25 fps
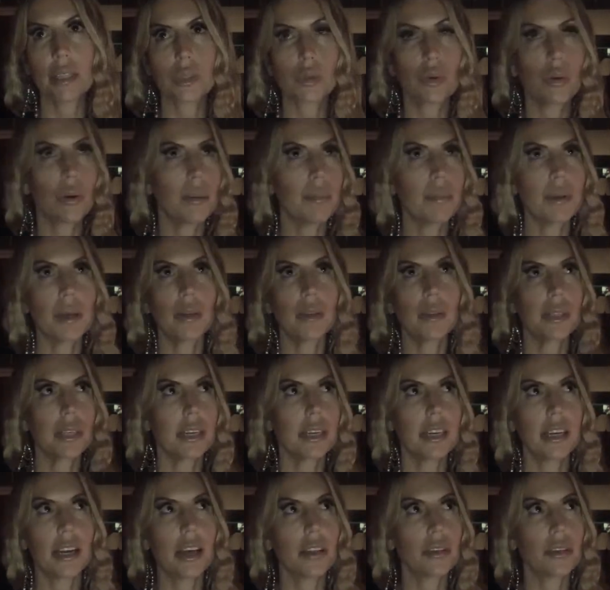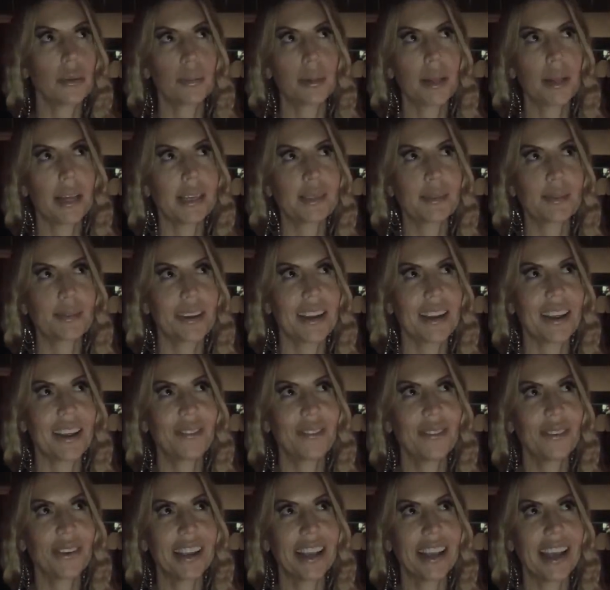Scorpio's in another placement I
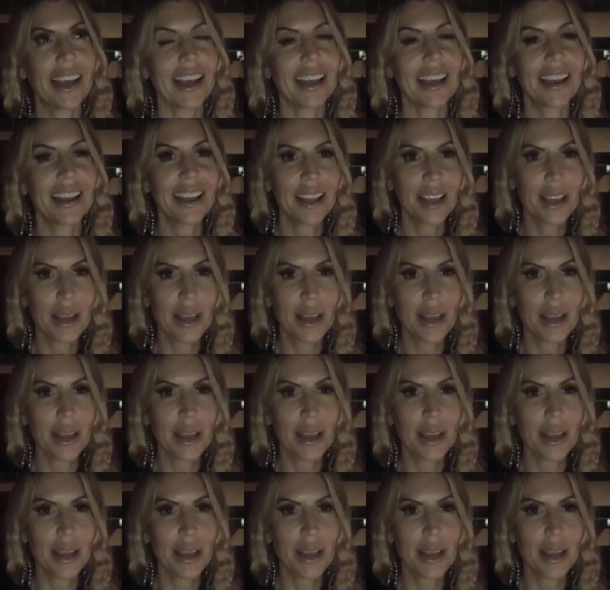forget.